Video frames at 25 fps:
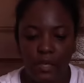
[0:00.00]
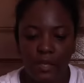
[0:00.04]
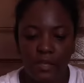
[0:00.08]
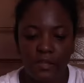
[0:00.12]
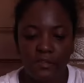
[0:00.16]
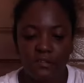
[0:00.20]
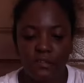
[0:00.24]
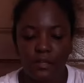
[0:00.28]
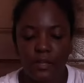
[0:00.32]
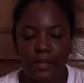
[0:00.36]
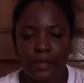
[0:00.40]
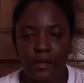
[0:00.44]

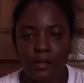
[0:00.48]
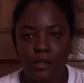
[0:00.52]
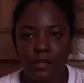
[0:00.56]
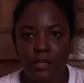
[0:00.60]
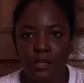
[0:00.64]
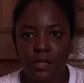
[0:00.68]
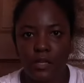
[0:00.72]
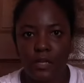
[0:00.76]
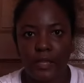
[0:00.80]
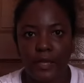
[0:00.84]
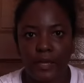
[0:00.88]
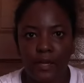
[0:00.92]
it's like
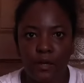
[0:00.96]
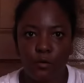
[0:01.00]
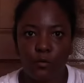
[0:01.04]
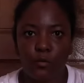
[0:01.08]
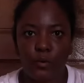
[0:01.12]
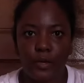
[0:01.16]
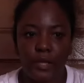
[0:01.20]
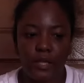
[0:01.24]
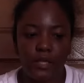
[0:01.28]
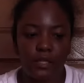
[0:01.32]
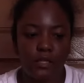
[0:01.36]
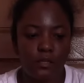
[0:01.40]
a
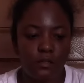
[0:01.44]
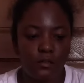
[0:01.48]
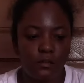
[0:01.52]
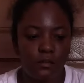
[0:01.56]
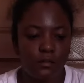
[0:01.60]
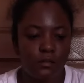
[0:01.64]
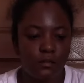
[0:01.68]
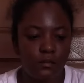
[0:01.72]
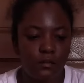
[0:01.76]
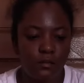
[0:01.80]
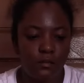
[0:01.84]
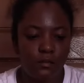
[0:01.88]
liquid
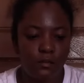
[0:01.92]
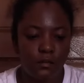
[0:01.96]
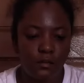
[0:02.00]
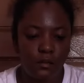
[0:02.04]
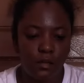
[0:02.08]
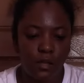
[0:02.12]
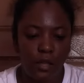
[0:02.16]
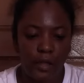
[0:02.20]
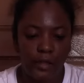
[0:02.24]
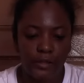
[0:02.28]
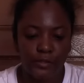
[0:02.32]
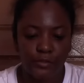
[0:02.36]

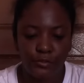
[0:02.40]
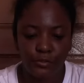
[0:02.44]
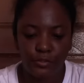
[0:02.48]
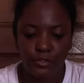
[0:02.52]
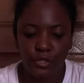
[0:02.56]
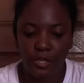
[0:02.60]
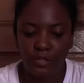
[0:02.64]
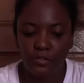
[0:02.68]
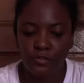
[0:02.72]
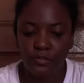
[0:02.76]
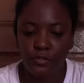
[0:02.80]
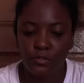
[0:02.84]
and you
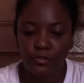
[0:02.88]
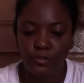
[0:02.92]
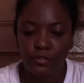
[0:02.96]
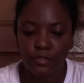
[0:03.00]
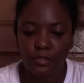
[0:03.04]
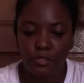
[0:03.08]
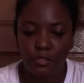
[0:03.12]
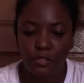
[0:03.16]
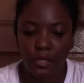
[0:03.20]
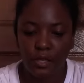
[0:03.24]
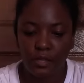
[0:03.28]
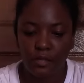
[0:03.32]
just use
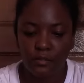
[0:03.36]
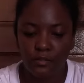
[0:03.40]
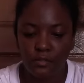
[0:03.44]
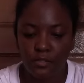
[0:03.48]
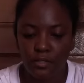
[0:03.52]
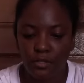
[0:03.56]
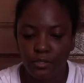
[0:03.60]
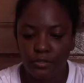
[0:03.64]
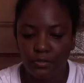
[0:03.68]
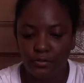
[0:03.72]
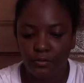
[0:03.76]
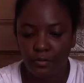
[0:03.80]
it as
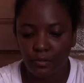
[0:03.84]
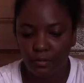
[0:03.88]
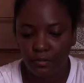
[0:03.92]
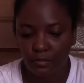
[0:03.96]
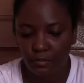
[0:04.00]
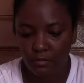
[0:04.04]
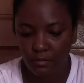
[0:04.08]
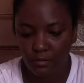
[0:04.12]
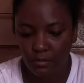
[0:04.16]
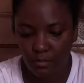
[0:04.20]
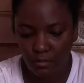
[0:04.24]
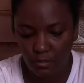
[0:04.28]

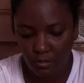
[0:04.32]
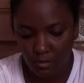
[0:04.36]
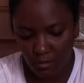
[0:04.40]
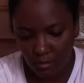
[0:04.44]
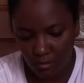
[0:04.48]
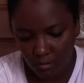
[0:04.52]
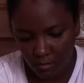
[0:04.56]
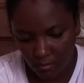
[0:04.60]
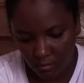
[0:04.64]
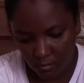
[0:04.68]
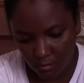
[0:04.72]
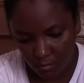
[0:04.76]
deodorant
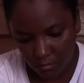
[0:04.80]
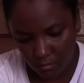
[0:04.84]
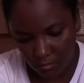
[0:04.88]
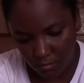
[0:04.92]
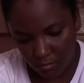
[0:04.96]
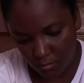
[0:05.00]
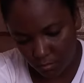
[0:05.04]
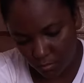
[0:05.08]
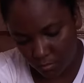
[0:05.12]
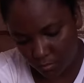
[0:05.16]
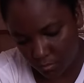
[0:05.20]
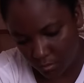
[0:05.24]

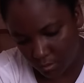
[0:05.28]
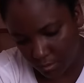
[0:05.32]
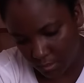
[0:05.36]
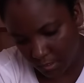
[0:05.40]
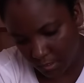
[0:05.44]
so